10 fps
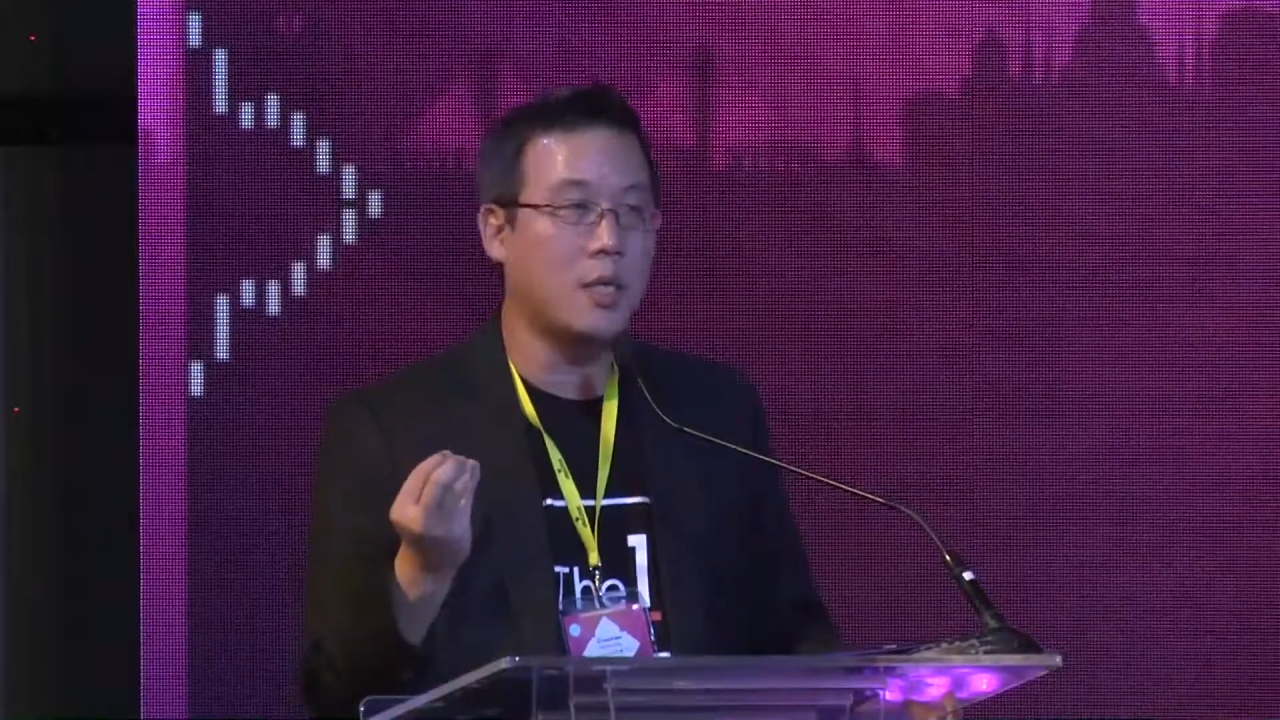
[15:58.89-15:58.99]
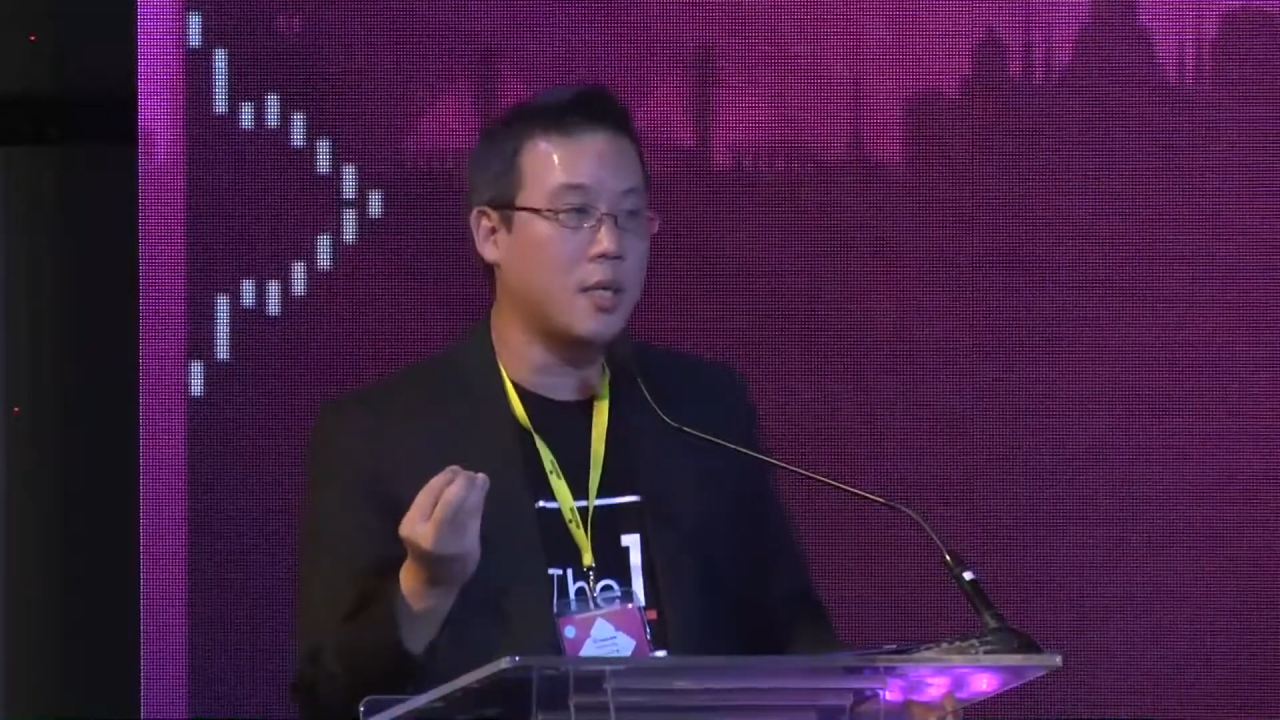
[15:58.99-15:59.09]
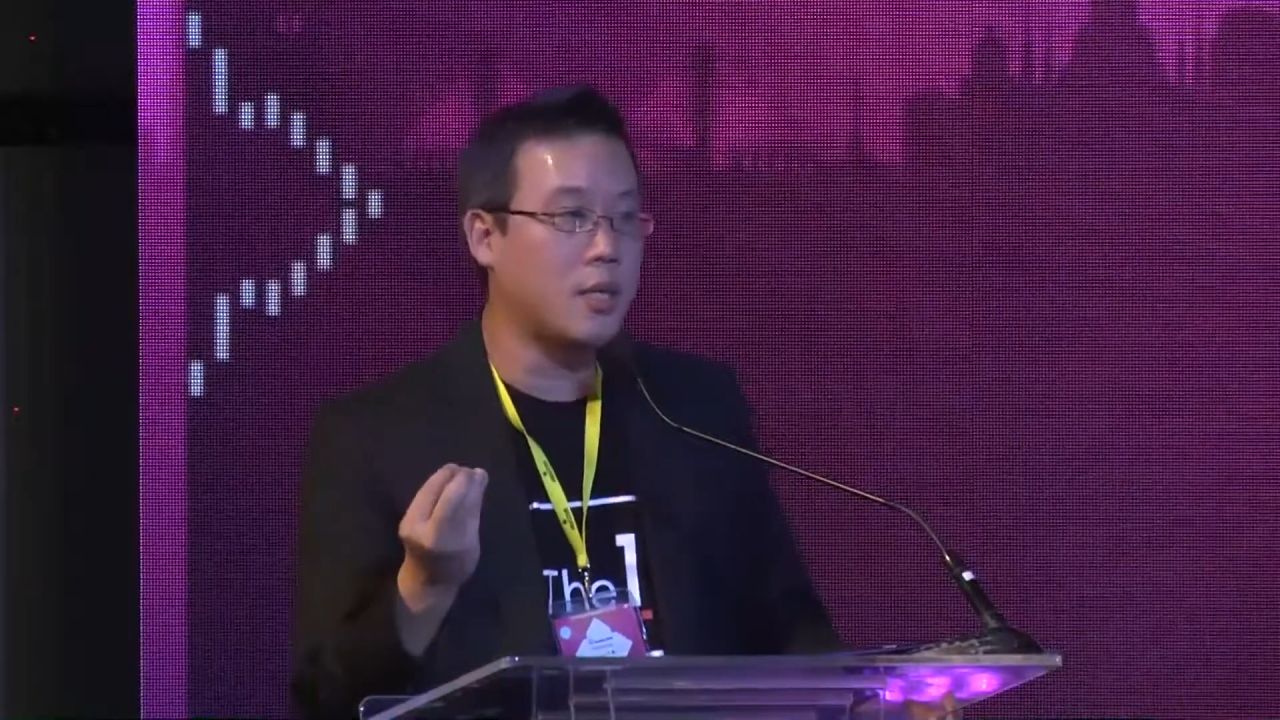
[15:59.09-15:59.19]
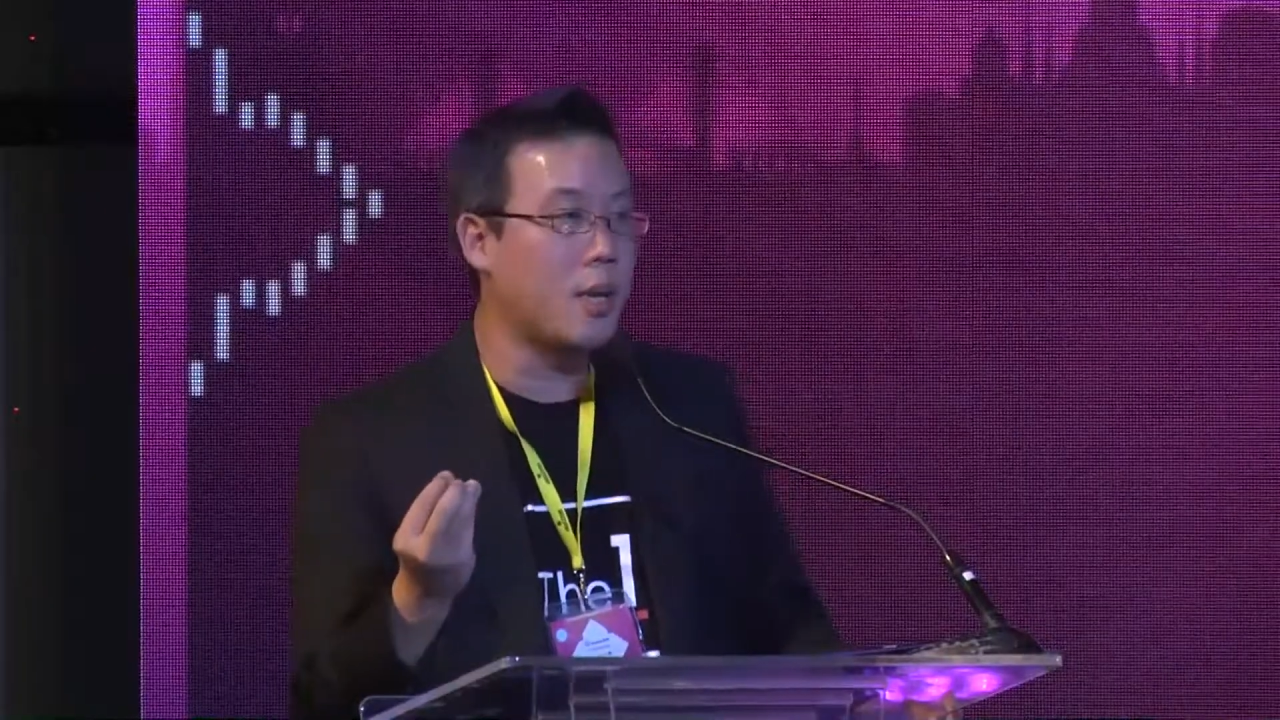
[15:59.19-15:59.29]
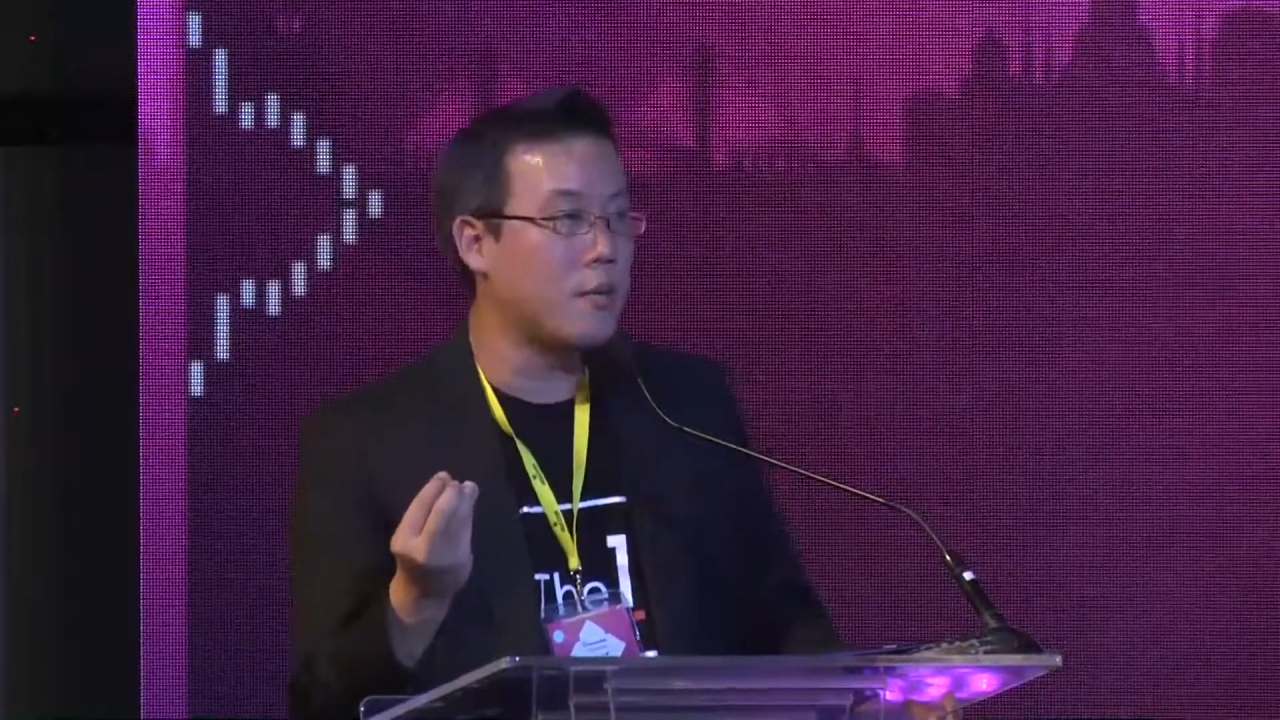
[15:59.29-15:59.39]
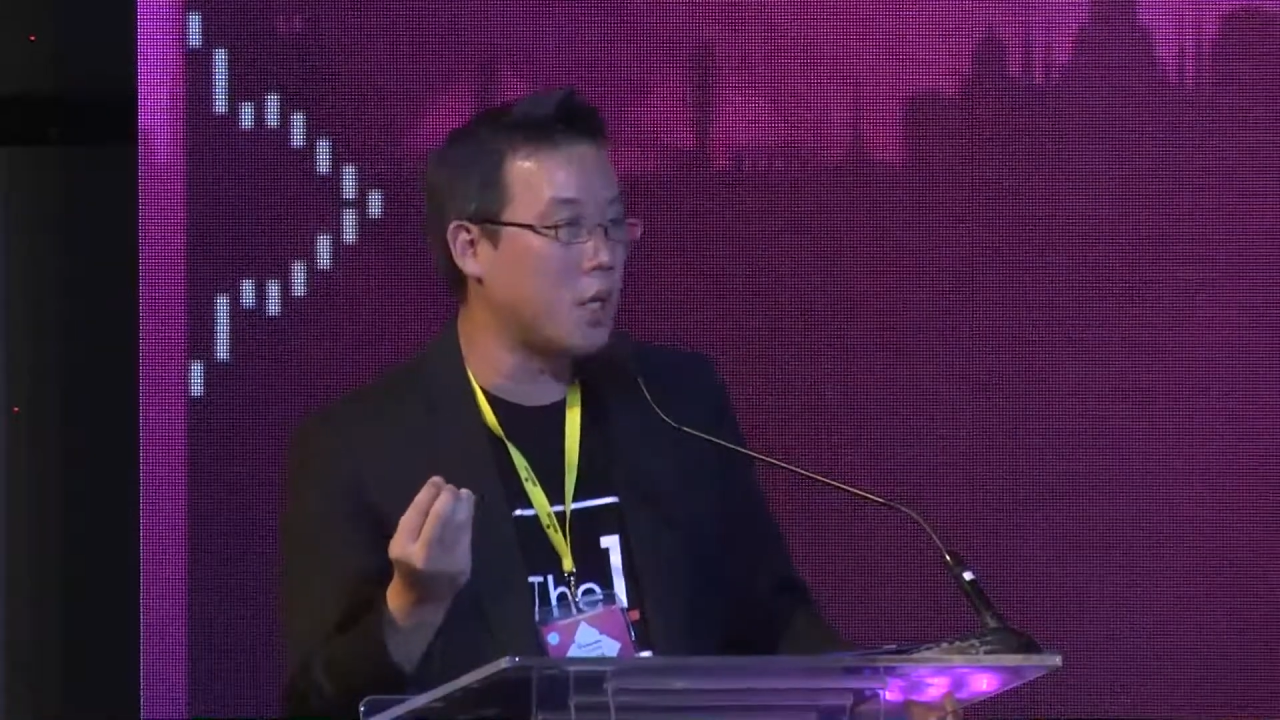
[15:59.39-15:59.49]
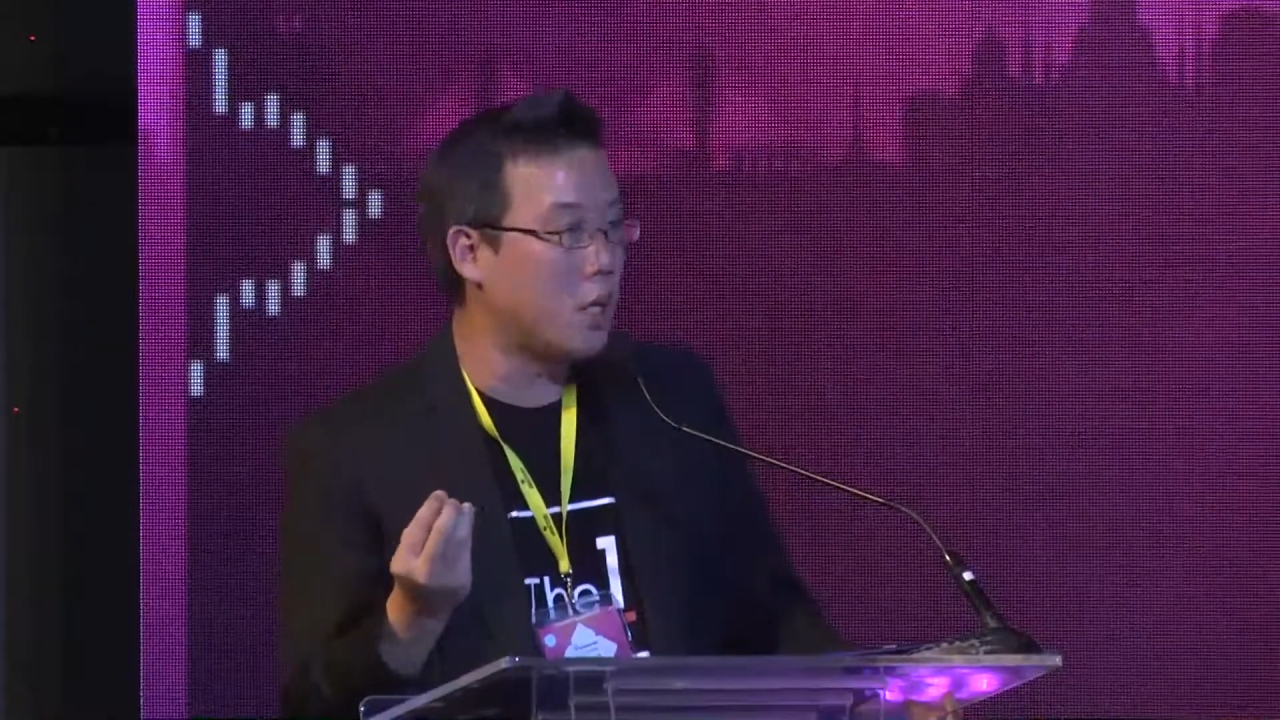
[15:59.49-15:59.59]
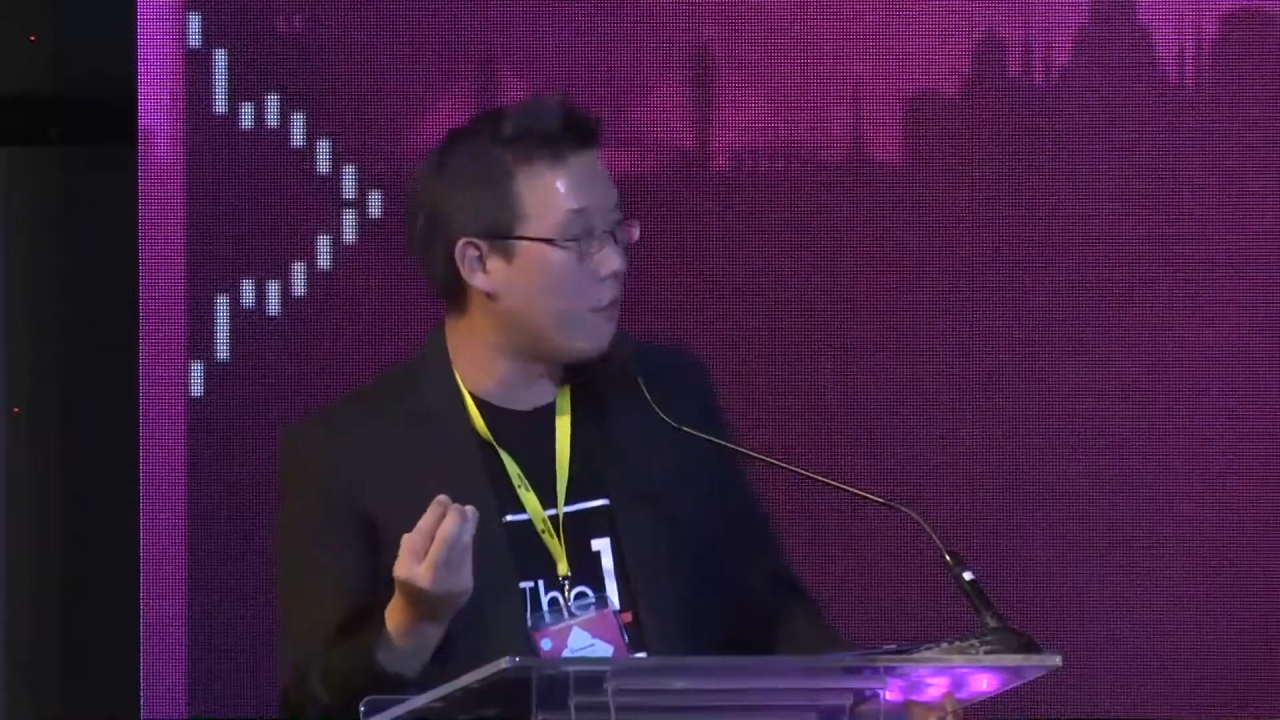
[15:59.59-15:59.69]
the same single